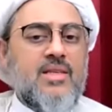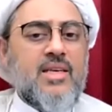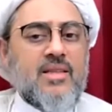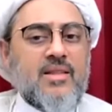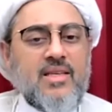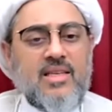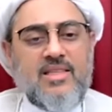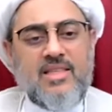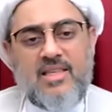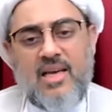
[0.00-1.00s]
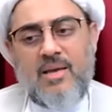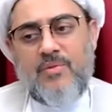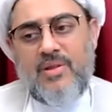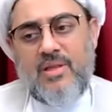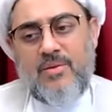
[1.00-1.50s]
day, that is the time
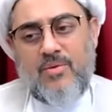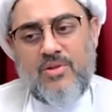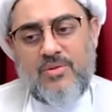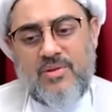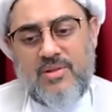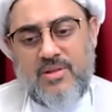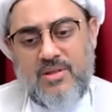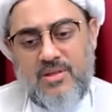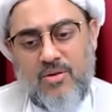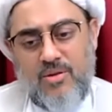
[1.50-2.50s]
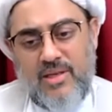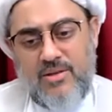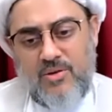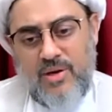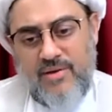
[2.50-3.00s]
when he was told
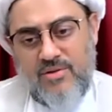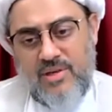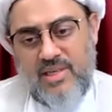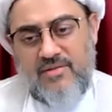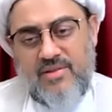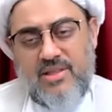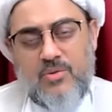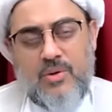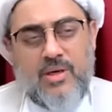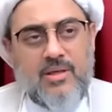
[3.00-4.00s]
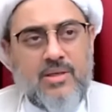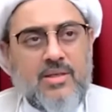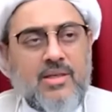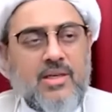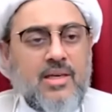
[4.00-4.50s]
that you have to leave this
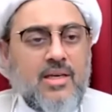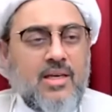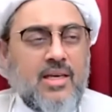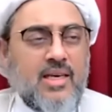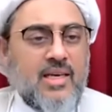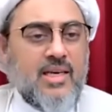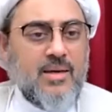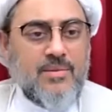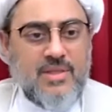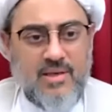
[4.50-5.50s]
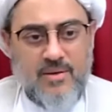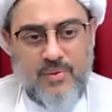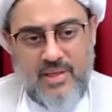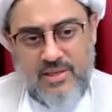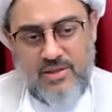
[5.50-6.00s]
world, he comes
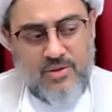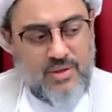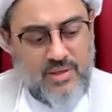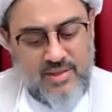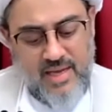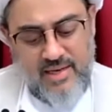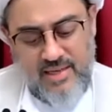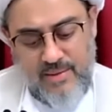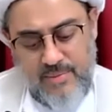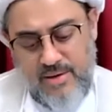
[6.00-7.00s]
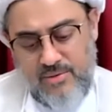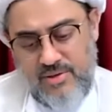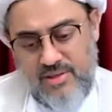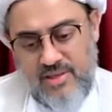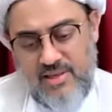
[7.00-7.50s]
with his students. They had come out
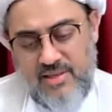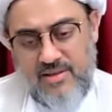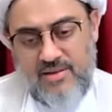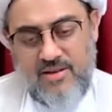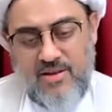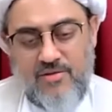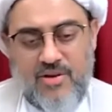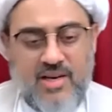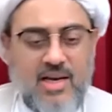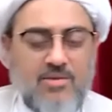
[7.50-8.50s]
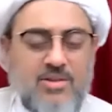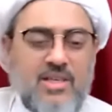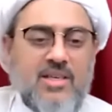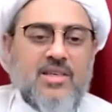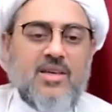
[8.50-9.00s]
for an
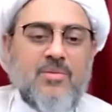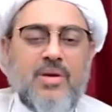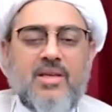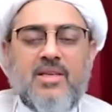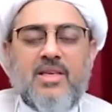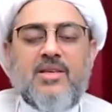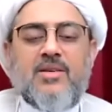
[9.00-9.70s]
outing, a picnic.